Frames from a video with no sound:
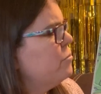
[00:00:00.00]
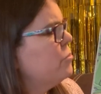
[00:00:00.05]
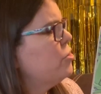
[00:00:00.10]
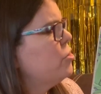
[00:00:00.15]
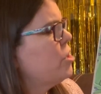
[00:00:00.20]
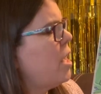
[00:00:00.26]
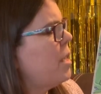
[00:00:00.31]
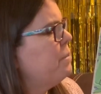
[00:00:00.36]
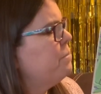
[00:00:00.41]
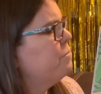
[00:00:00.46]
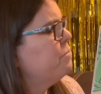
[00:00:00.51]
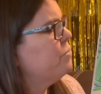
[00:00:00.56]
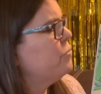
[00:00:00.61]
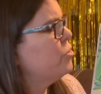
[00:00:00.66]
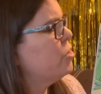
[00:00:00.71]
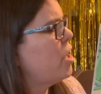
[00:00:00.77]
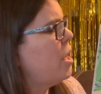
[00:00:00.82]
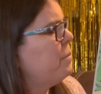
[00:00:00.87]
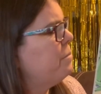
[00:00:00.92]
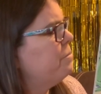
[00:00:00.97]
chop,
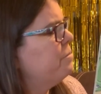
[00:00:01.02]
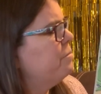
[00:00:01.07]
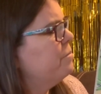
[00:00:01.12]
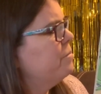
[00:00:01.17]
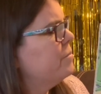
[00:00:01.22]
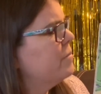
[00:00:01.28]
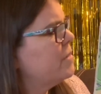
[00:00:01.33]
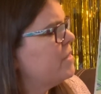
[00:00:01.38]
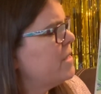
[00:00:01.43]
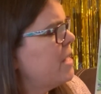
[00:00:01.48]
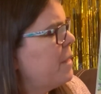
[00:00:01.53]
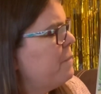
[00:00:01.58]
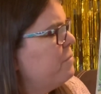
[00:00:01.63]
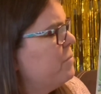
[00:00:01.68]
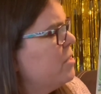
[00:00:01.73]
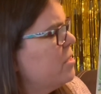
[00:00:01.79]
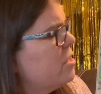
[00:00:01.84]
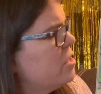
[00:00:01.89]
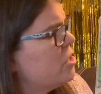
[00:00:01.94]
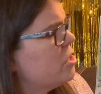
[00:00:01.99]
chop," snapped the
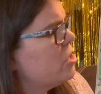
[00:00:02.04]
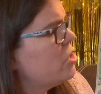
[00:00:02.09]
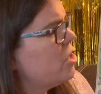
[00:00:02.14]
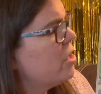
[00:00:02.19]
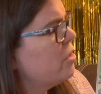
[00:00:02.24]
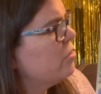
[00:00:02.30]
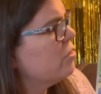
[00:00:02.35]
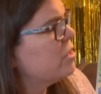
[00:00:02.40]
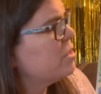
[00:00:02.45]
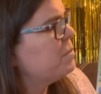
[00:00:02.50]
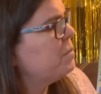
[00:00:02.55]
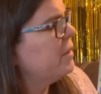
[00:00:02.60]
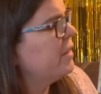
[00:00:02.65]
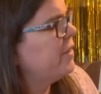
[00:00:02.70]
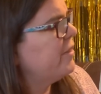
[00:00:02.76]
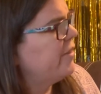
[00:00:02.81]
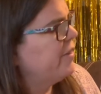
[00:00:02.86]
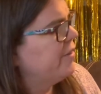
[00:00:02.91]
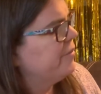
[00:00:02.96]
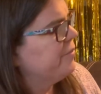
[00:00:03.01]
shingle
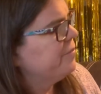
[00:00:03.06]
splitter.